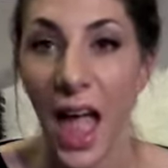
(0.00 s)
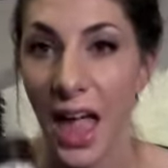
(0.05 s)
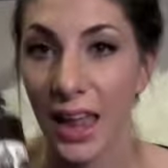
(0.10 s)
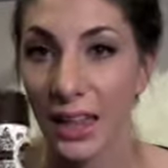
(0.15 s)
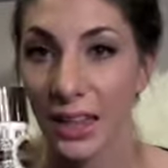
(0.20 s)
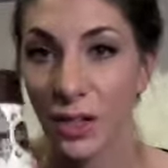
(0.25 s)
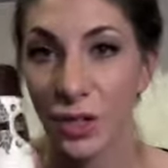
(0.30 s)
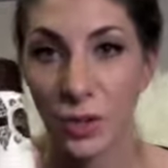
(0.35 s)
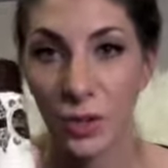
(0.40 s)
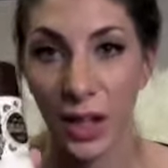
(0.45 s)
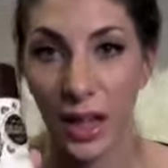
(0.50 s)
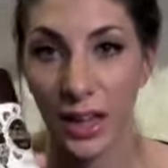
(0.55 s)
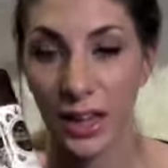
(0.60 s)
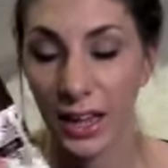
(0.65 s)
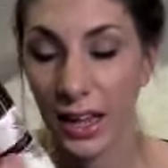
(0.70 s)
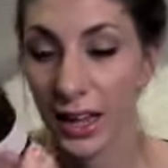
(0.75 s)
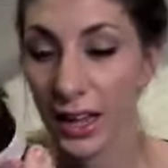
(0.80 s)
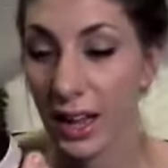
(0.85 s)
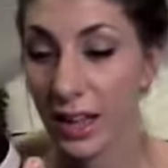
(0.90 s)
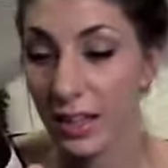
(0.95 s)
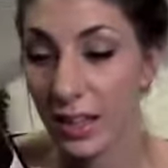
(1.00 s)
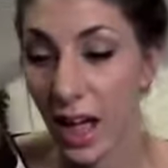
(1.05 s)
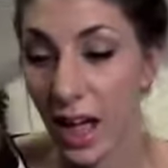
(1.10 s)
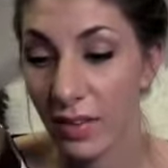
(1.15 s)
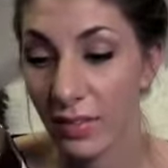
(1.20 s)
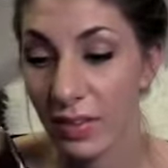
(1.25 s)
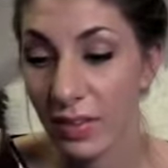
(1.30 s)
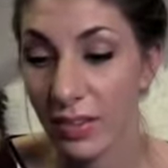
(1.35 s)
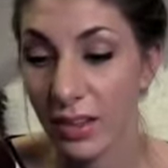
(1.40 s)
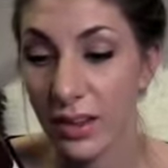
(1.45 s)
And I do like it. It's
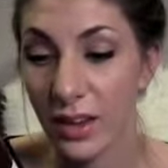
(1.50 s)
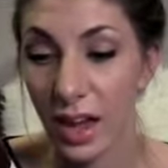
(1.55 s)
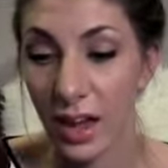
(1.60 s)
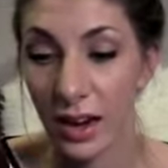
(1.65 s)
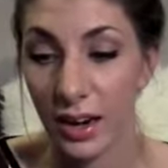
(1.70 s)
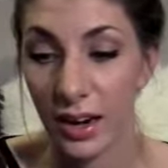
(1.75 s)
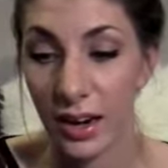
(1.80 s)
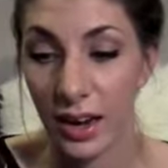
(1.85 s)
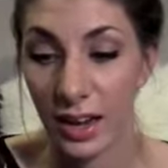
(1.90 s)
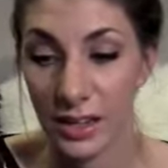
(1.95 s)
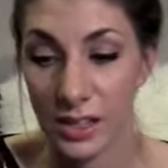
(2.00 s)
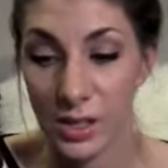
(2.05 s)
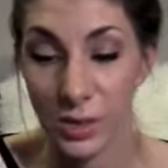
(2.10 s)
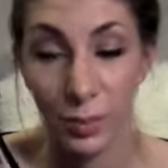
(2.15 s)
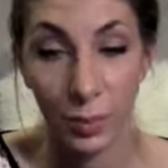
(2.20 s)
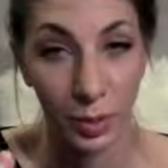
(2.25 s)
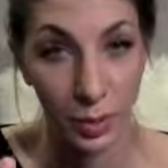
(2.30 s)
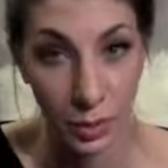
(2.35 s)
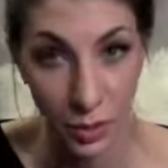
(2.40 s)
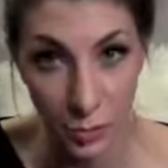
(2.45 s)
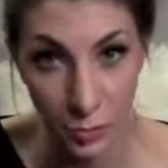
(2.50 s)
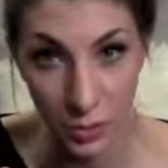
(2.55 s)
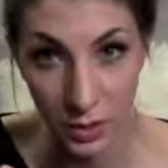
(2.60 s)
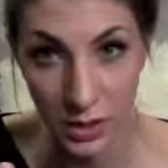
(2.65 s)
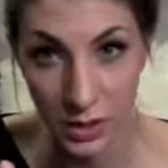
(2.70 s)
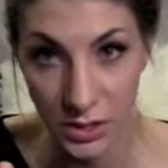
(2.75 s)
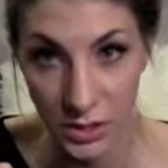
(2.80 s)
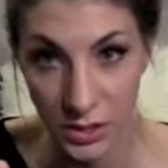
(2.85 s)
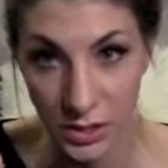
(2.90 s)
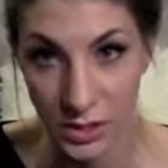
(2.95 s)
obviously not an
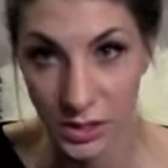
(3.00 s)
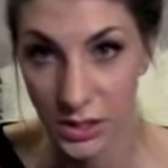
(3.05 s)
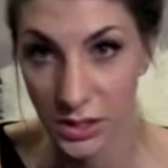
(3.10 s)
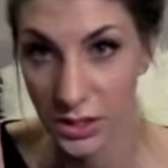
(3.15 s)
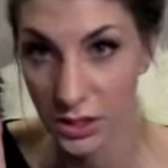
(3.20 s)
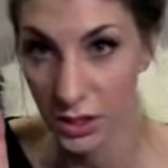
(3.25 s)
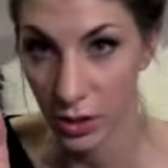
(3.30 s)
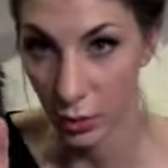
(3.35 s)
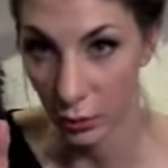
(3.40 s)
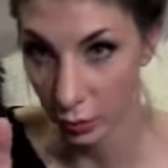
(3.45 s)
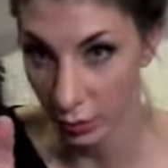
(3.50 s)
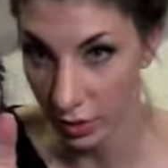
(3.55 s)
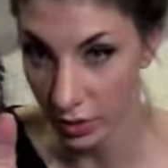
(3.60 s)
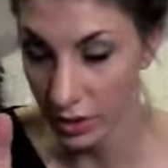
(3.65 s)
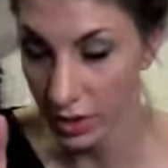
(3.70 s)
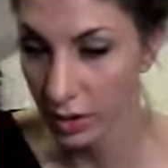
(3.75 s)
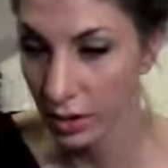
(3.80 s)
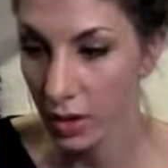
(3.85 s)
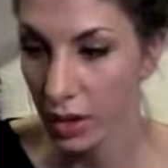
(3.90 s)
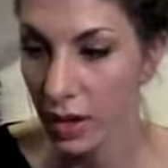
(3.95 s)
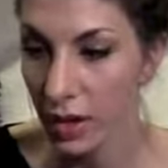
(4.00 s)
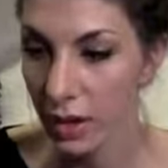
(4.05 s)
antiperspirant. It's a deodorant.